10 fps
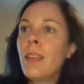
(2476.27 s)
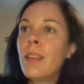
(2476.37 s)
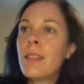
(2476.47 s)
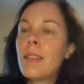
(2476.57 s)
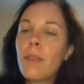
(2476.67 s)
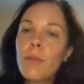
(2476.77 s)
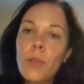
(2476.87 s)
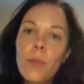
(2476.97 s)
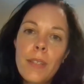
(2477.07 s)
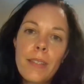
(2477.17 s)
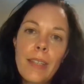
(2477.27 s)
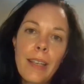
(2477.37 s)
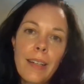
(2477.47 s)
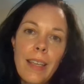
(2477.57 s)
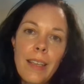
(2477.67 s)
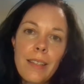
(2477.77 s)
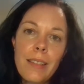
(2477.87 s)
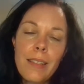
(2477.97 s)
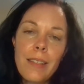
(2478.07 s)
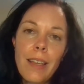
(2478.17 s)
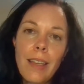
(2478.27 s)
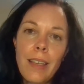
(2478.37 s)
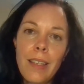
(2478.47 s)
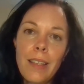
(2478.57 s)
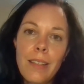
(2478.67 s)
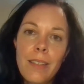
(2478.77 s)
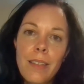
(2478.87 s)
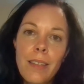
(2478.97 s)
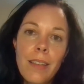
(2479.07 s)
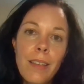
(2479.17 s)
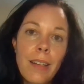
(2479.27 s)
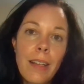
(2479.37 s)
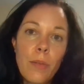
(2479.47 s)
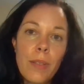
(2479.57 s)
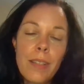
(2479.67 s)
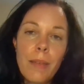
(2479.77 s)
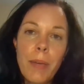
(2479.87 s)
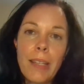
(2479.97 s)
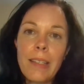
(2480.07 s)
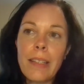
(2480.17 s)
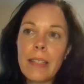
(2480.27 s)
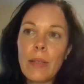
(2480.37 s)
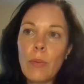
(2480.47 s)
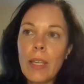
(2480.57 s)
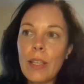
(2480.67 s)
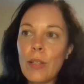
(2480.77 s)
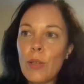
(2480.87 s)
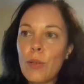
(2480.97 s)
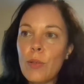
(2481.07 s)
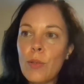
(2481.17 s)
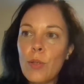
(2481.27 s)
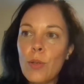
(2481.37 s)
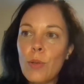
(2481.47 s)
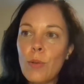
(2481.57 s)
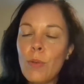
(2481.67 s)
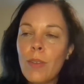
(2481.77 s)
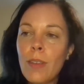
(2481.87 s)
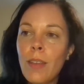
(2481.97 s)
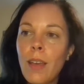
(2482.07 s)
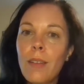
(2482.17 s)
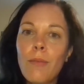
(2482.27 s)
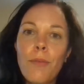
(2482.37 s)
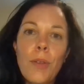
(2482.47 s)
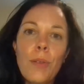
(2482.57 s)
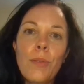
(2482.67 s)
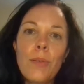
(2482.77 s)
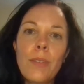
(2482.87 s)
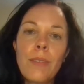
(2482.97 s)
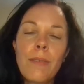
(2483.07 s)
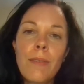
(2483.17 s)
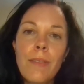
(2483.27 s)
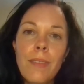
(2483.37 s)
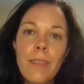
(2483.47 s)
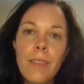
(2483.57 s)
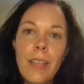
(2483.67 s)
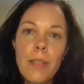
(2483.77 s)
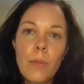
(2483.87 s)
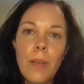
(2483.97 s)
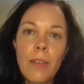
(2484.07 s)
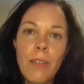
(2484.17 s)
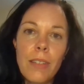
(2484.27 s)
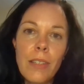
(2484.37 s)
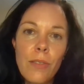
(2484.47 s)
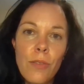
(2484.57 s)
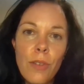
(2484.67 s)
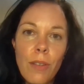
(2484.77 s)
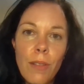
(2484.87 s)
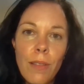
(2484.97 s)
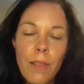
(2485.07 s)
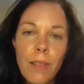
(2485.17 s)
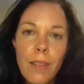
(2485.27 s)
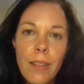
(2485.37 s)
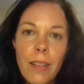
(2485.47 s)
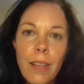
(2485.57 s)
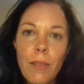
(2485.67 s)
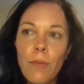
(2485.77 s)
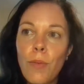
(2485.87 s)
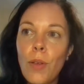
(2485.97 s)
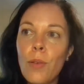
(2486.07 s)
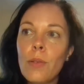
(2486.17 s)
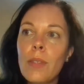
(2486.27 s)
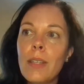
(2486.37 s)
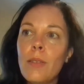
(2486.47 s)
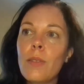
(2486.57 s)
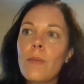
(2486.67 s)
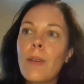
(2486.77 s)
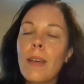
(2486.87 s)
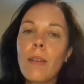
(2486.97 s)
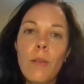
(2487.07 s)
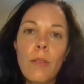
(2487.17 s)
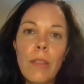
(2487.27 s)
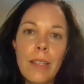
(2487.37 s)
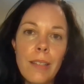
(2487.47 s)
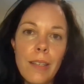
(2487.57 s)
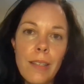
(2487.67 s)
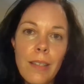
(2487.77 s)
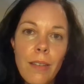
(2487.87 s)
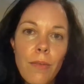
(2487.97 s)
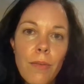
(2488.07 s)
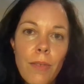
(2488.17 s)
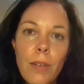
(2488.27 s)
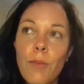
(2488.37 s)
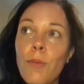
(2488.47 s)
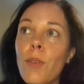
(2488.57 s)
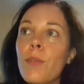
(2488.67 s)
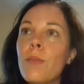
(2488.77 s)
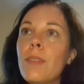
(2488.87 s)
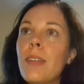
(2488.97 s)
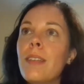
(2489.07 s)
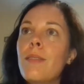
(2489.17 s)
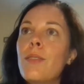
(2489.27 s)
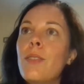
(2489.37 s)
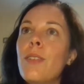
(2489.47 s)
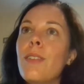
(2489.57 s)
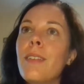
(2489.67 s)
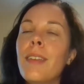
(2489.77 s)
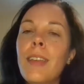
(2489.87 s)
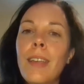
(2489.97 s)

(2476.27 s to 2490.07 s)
set of tools and techniques and linguistic patterns that we can use to unfold into our greatest truth, unfold into our authentic self, unfold into